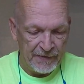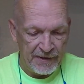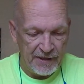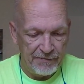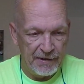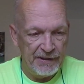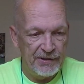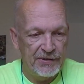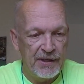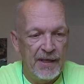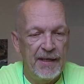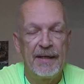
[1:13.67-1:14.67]

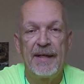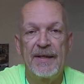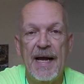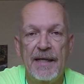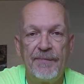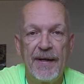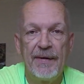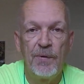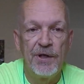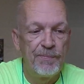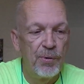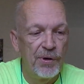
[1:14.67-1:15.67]
It gets activated
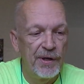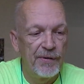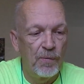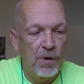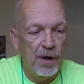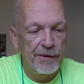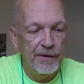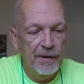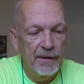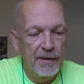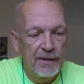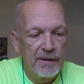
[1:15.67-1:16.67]
when you put it in the water.
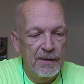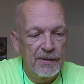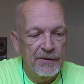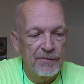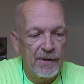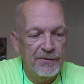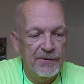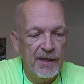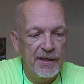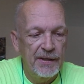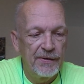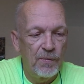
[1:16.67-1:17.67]
So I'll
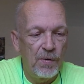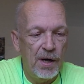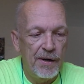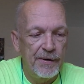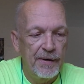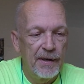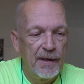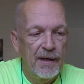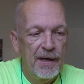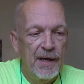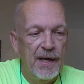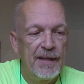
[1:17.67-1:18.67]
stick it in the water,
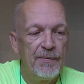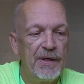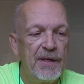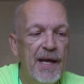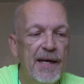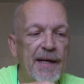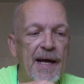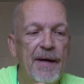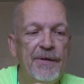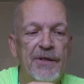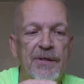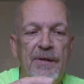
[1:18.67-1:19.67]
and then when you take it out,
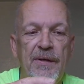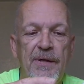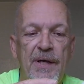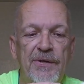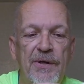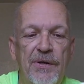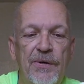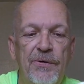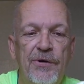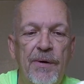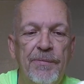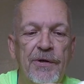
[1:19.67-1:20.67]
you just touch the two
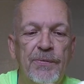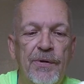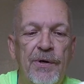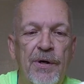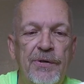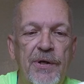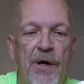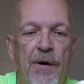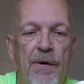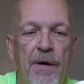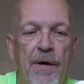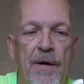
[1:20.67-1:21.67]
terminals where the hooks go,